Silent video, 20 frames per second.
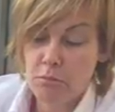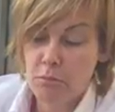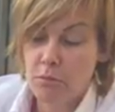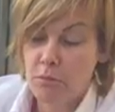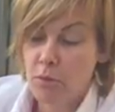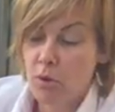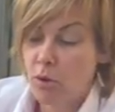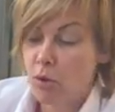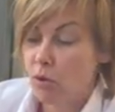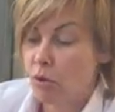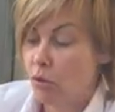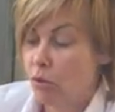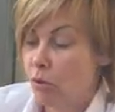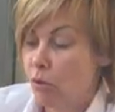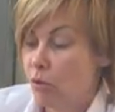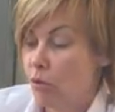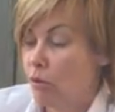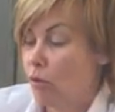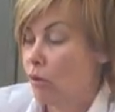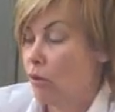
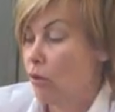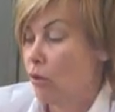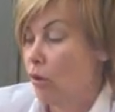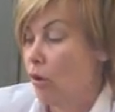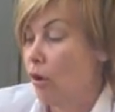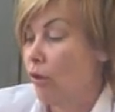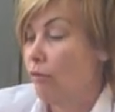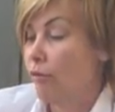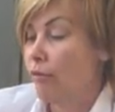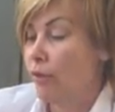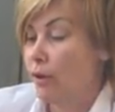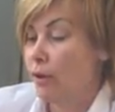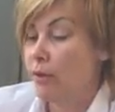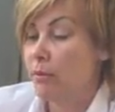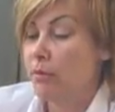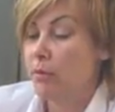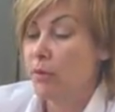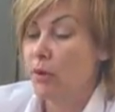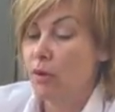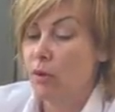more of
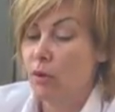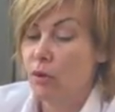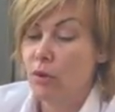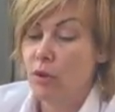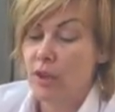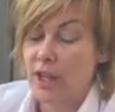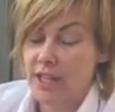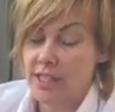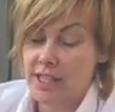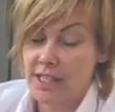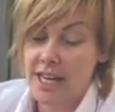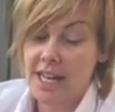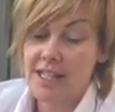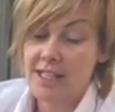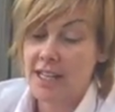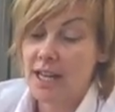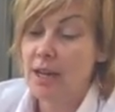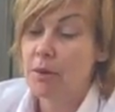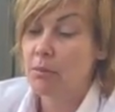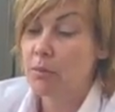them, or they
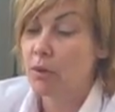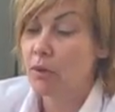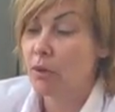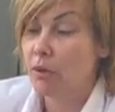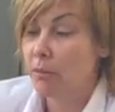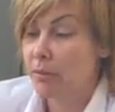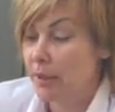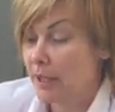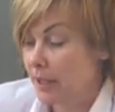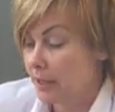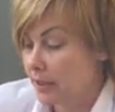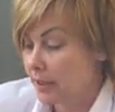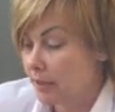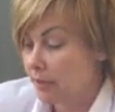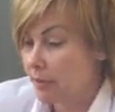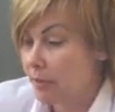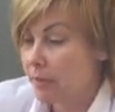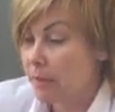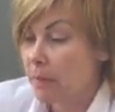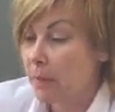stand out more.
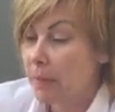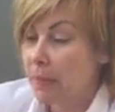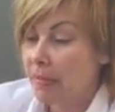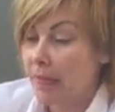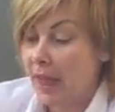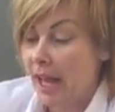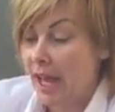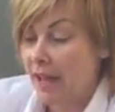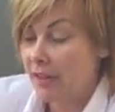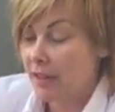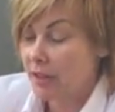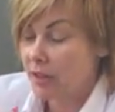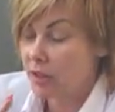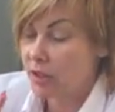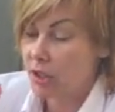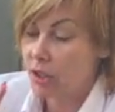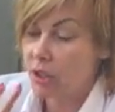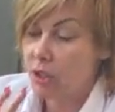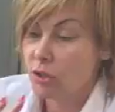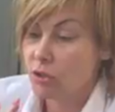And
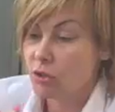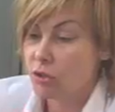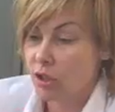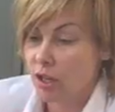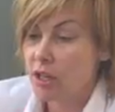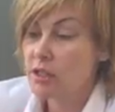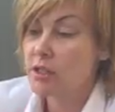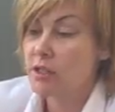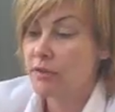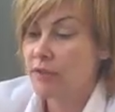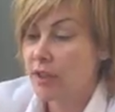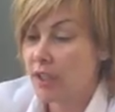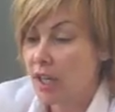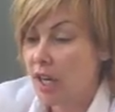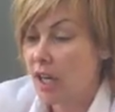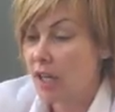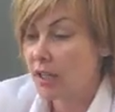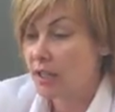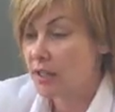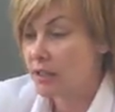the contrast of the
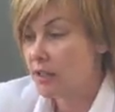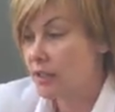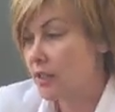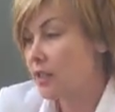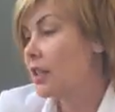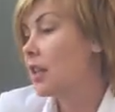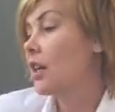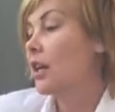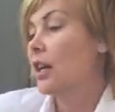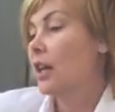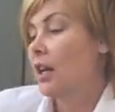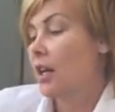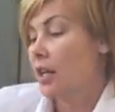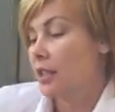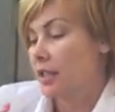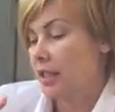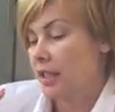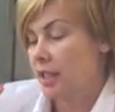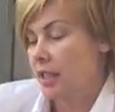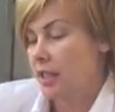colours, I
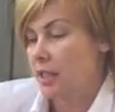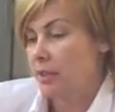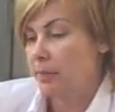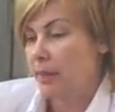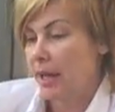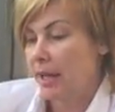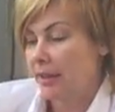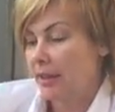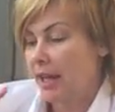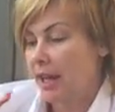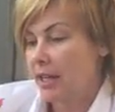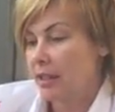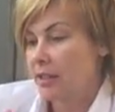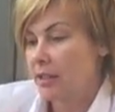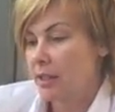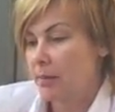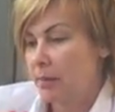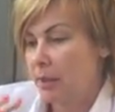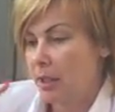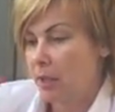didn't expect
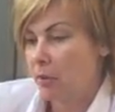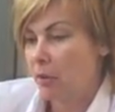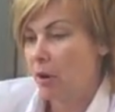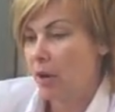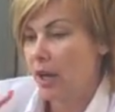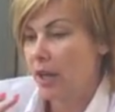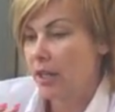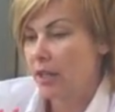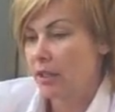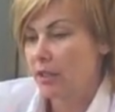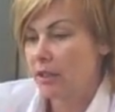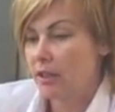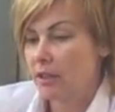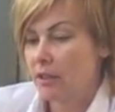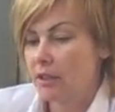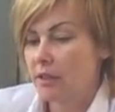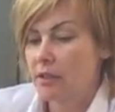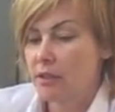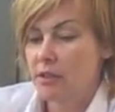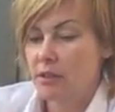that to be quite
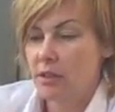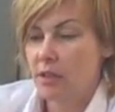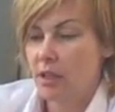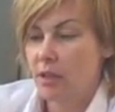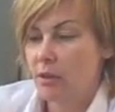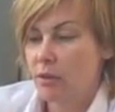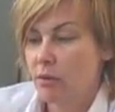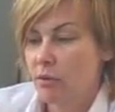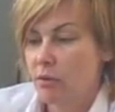so